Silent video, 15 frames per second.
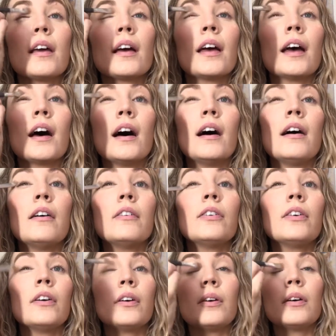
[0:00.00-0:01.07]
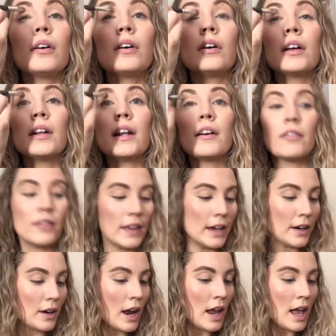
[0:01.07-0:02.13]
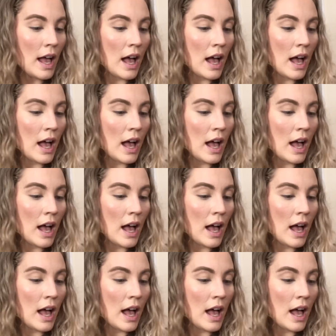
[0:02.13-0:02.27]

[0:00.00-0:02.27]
think I have enough there.